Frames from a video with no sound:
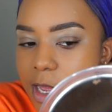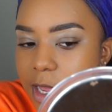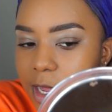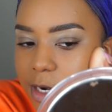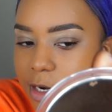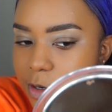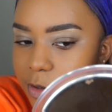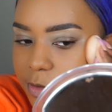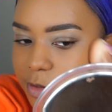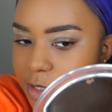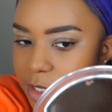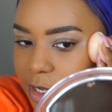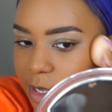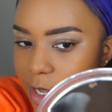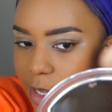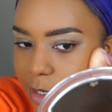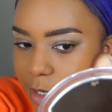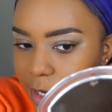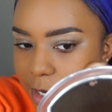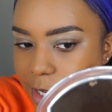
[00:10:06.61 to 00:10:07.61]
I don't
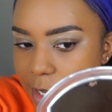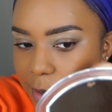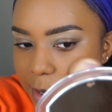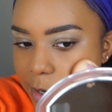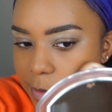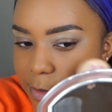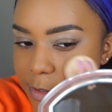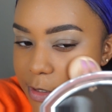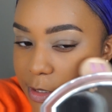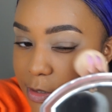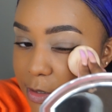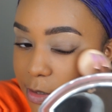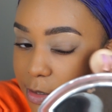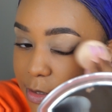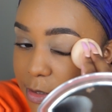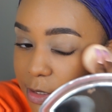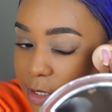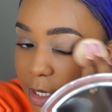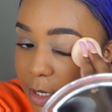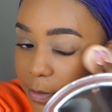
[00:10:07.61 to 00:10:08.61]
think I like how it sits on
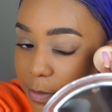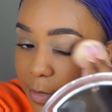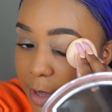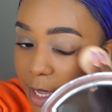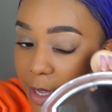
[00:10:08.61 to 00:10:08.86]
my skin.